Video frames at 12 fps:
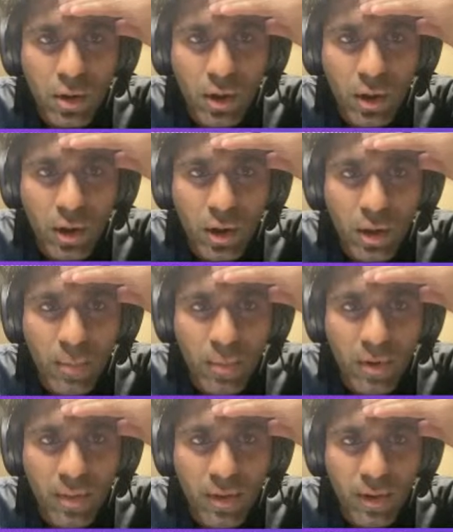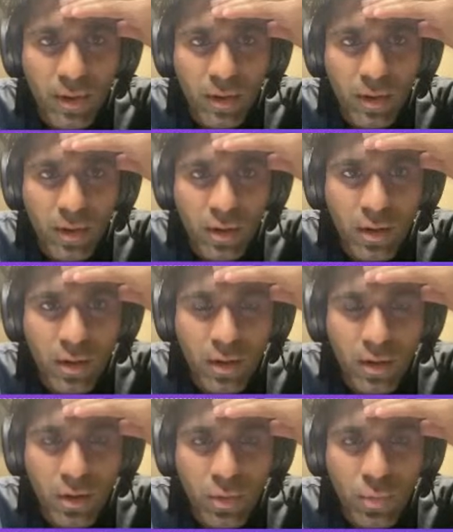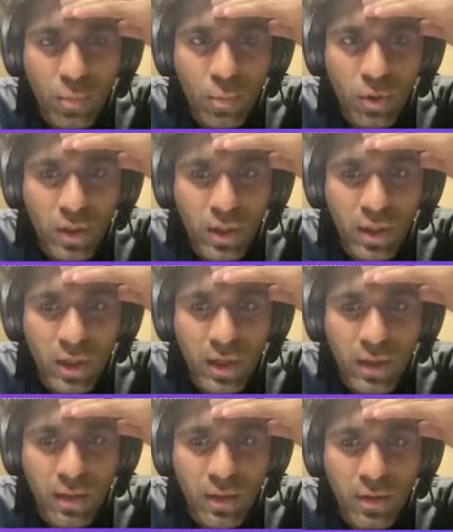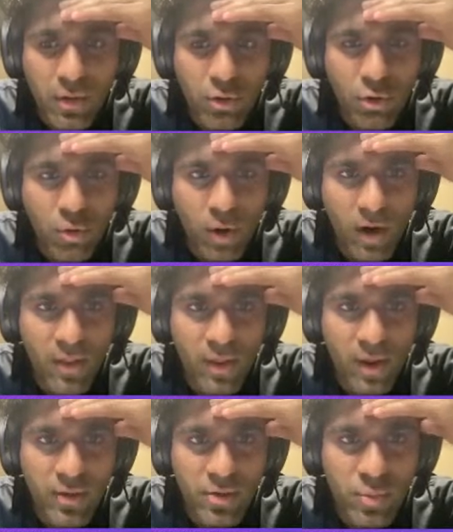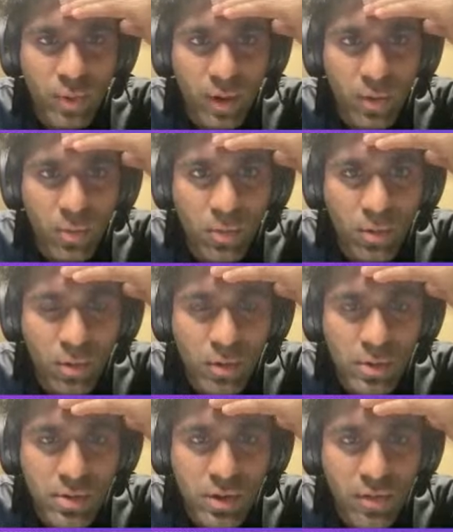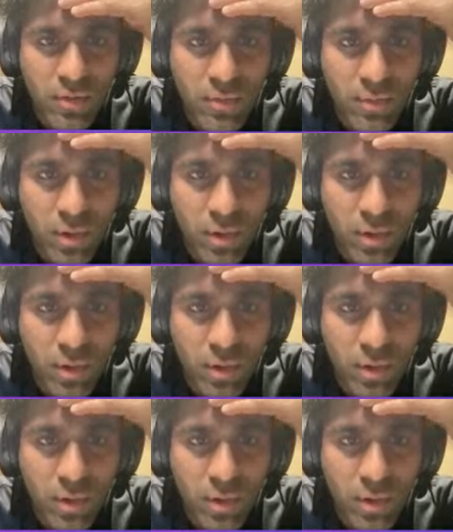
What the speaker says: I think we can try that as well. So